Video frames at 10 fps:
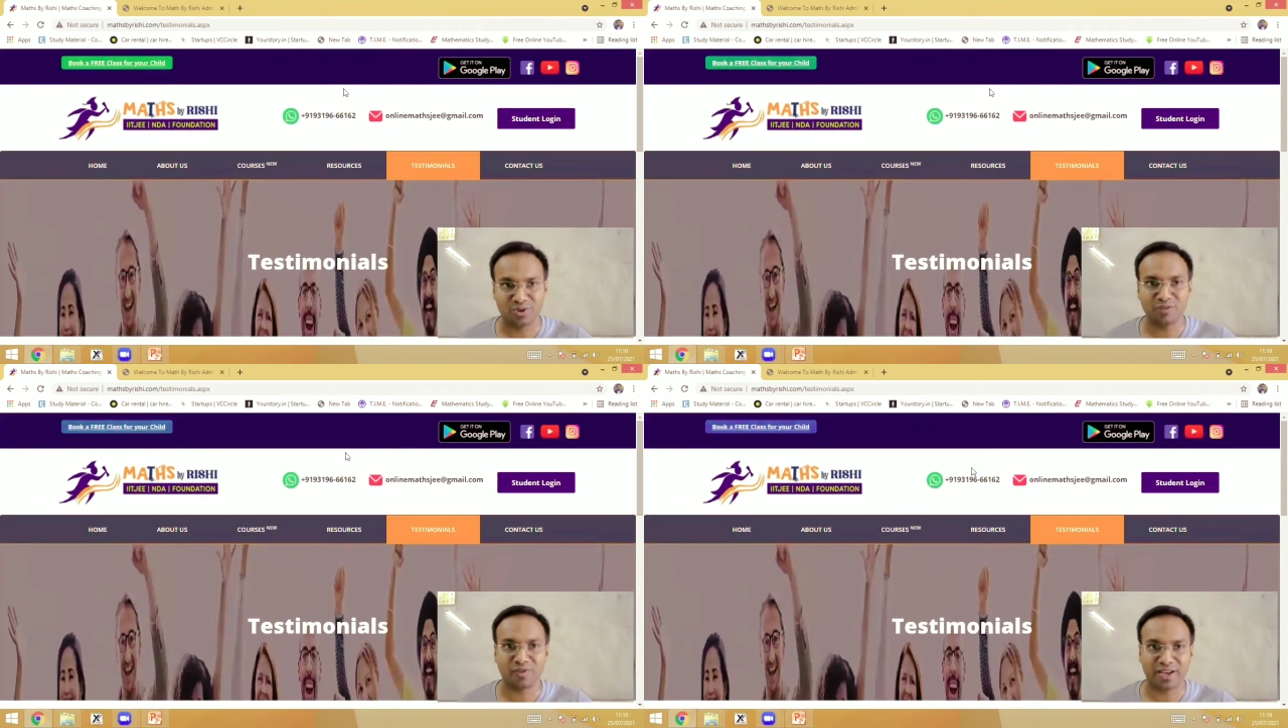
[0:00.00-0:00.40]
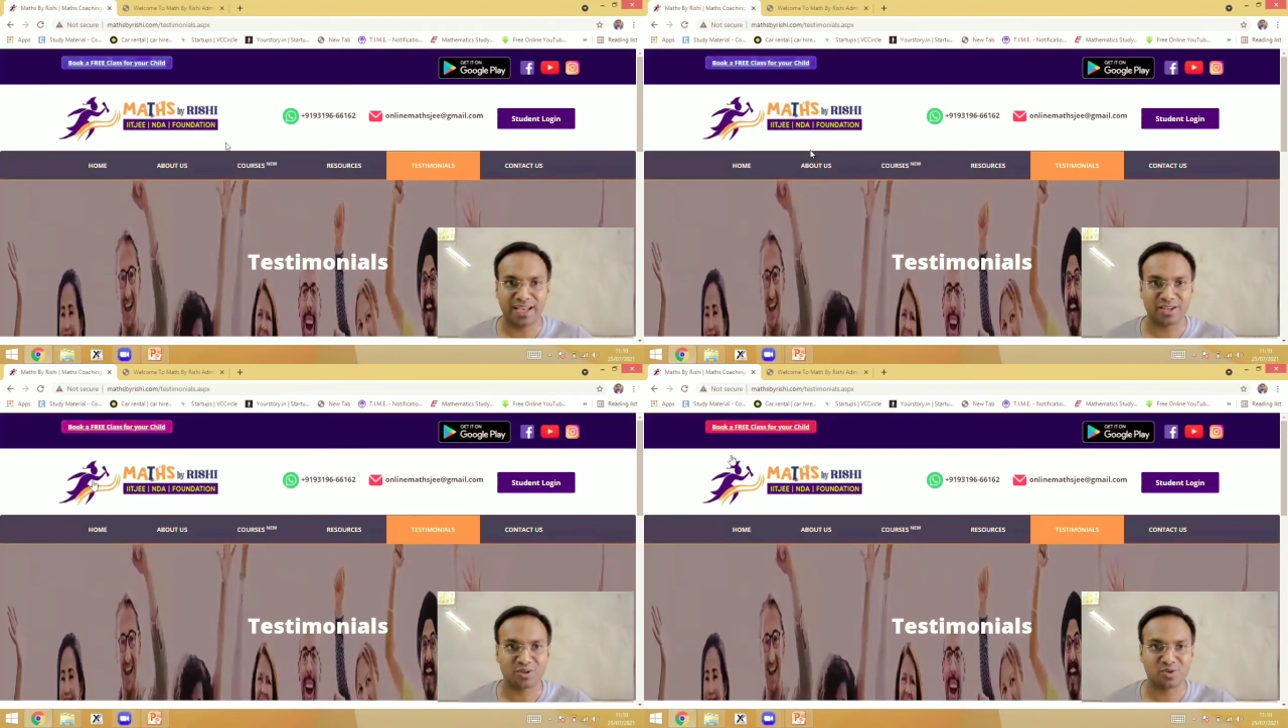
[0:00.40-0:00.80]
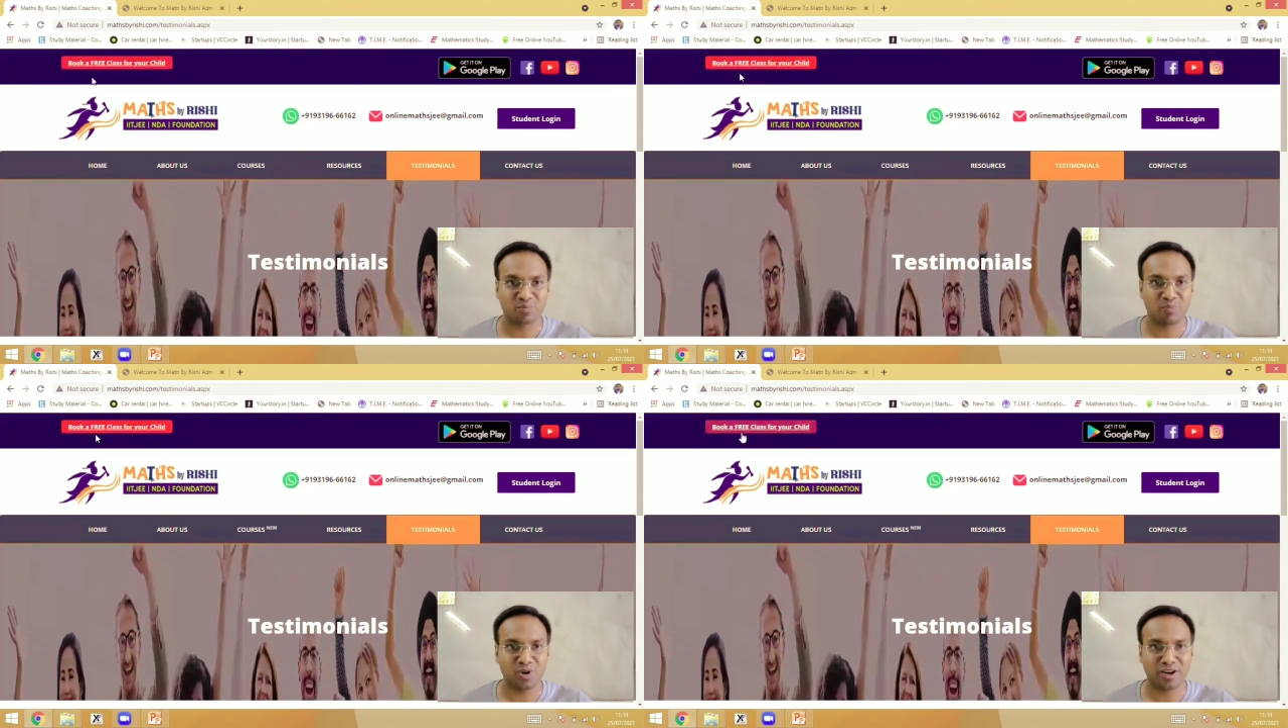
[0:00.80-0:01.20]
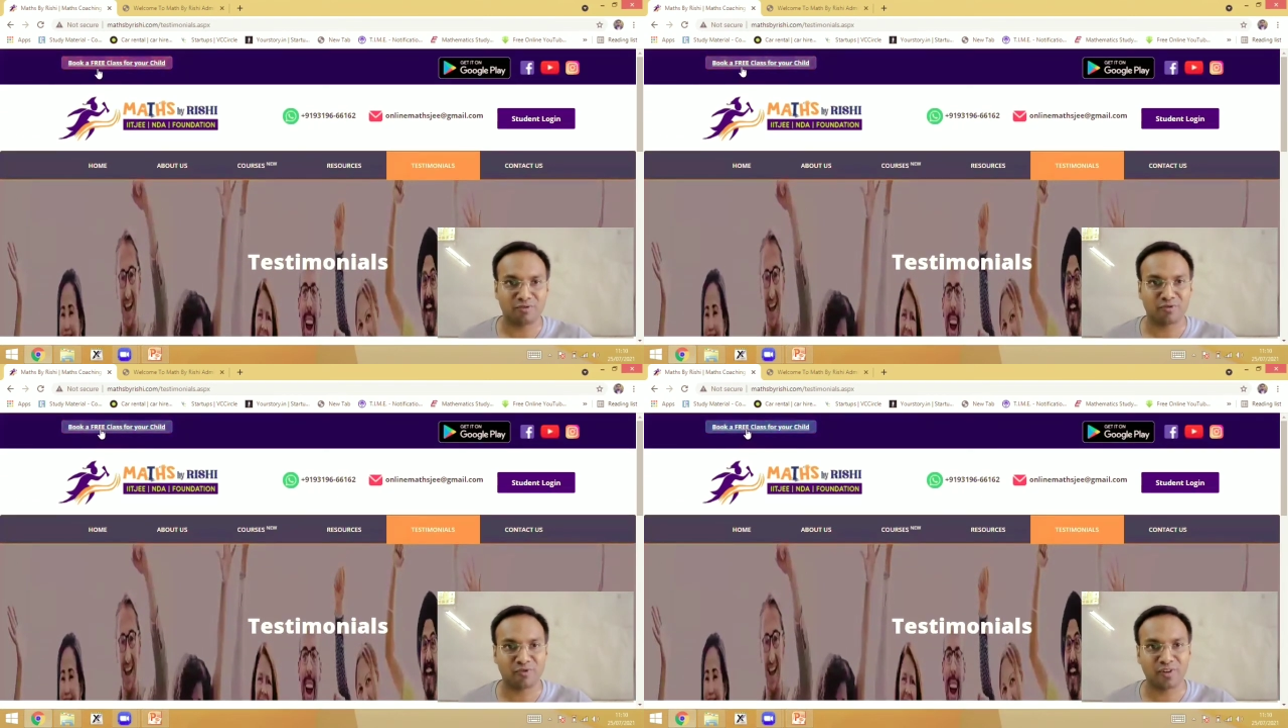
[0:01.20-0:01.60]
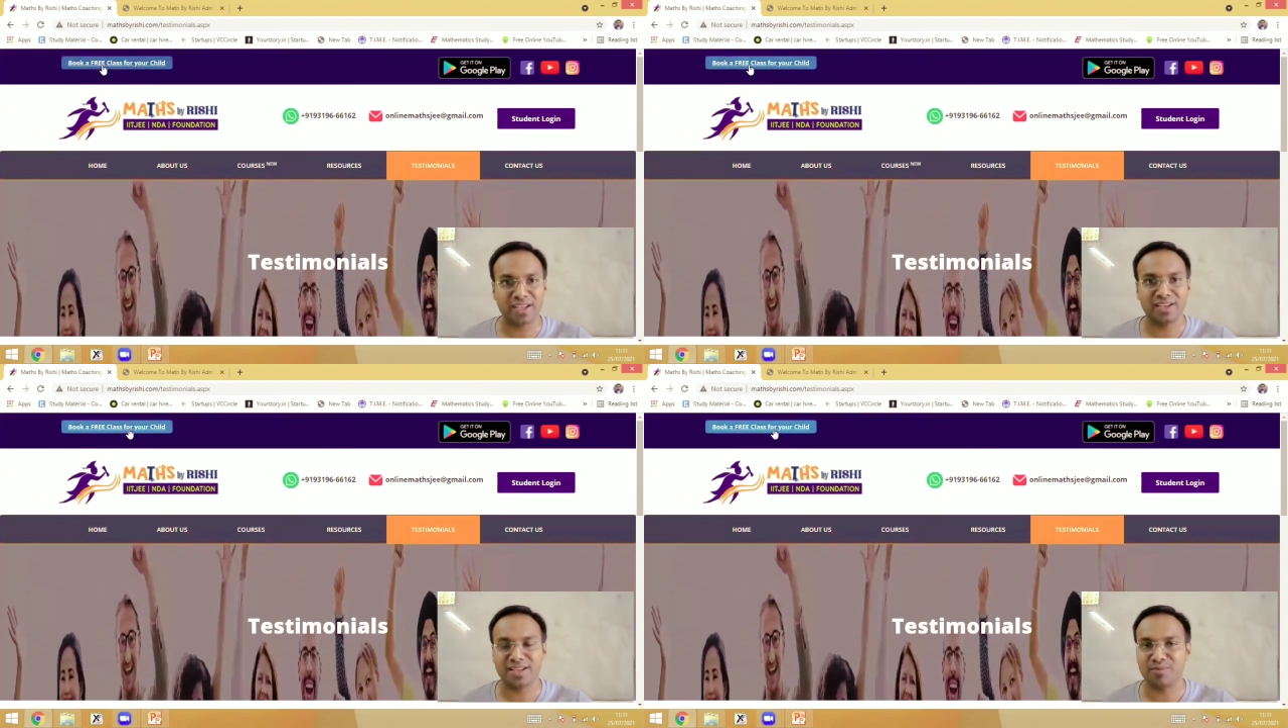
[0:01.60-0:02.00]
don't forget to book a
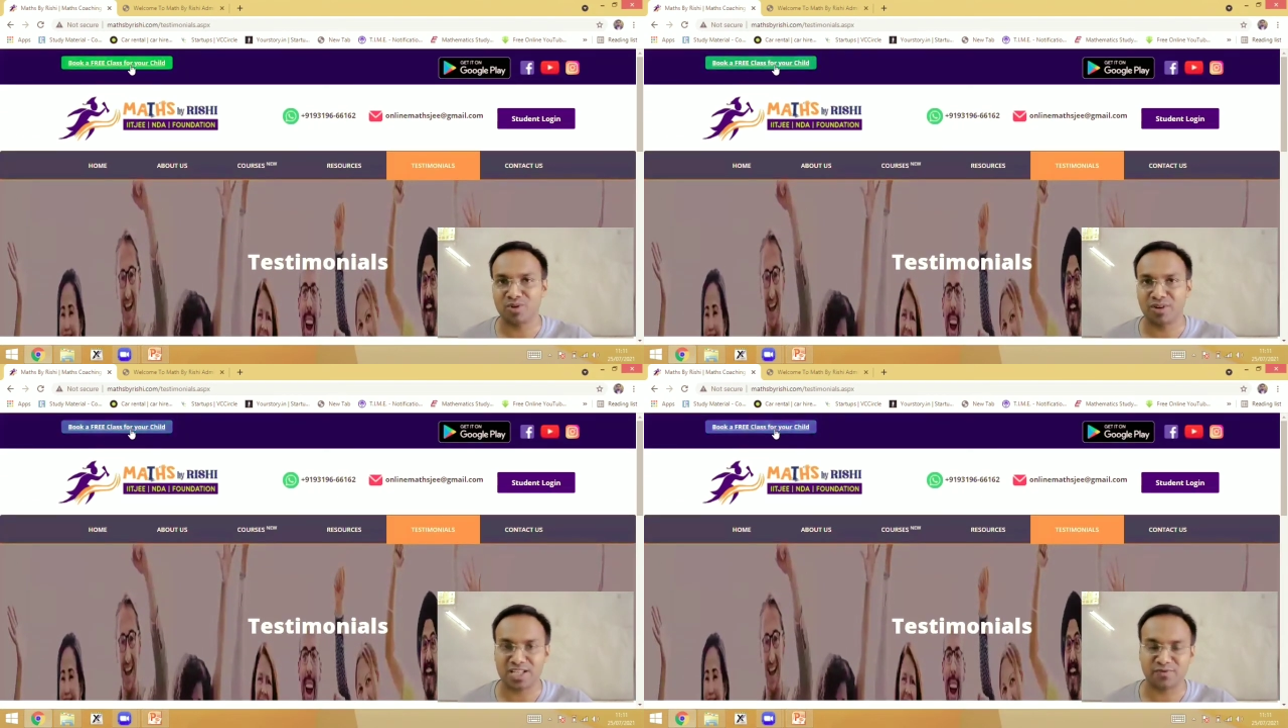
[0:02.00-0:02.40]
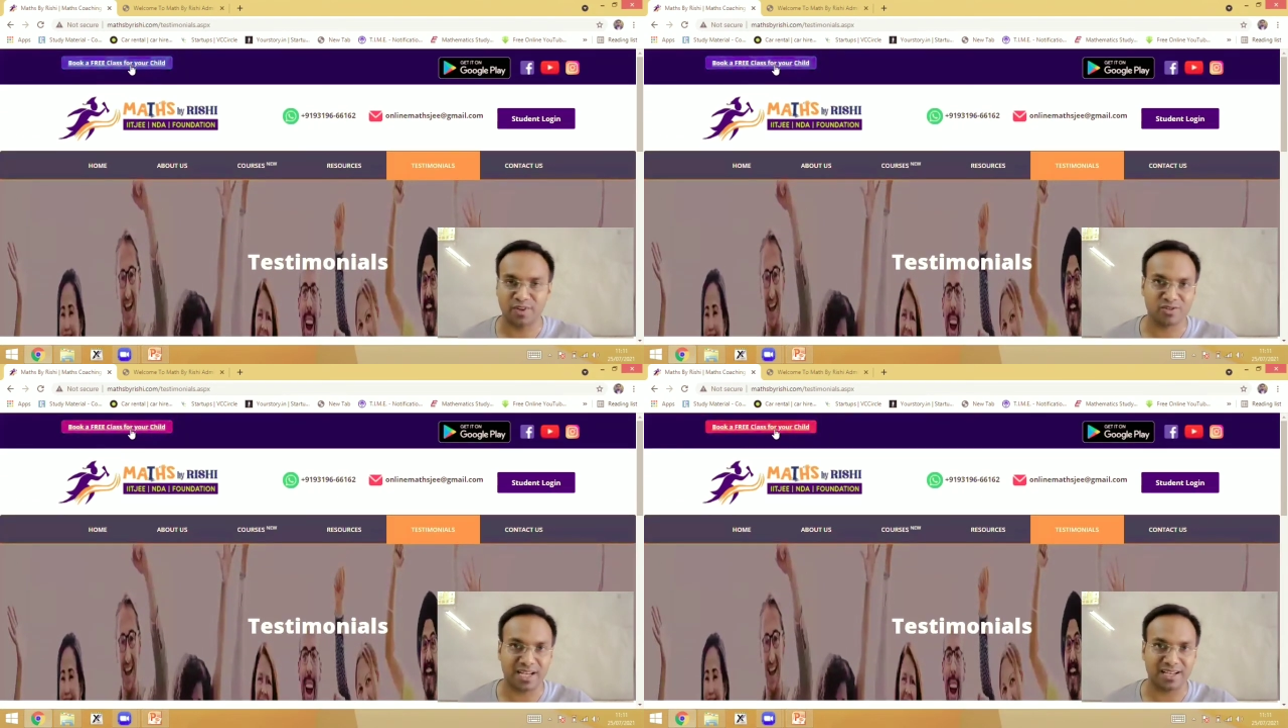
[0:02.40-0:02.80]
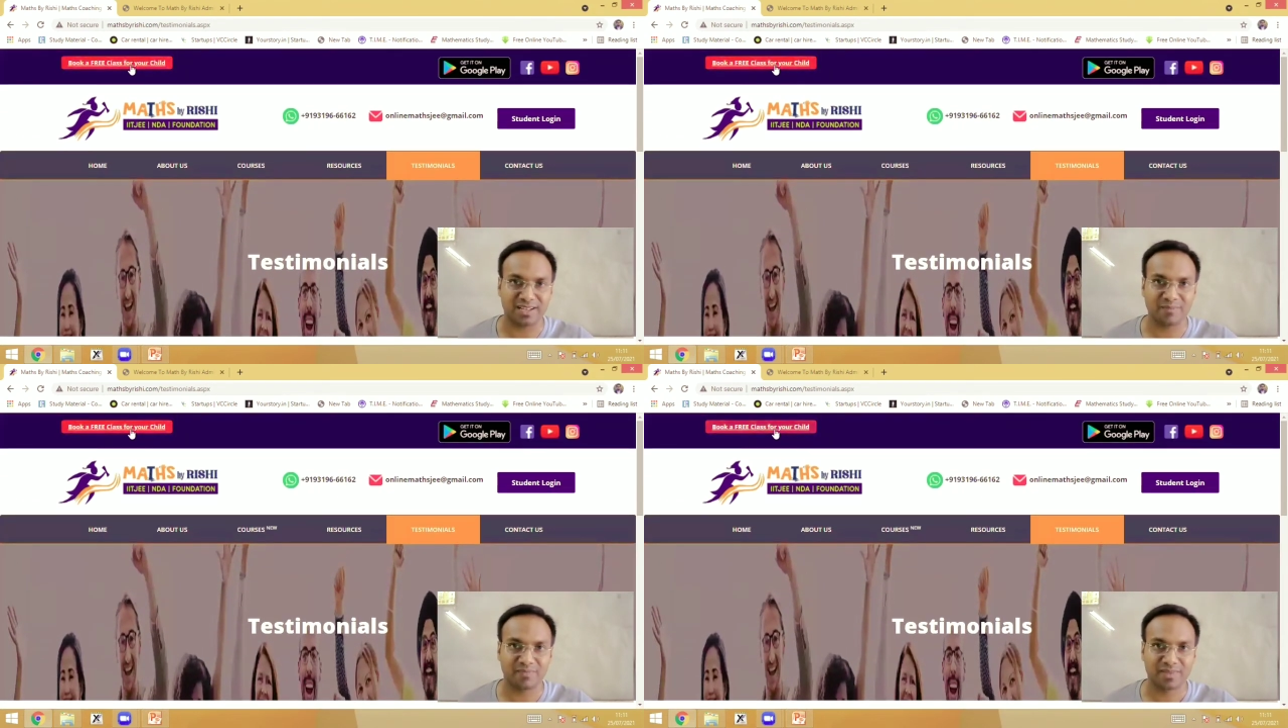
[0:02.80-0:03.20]
free demo class for your child.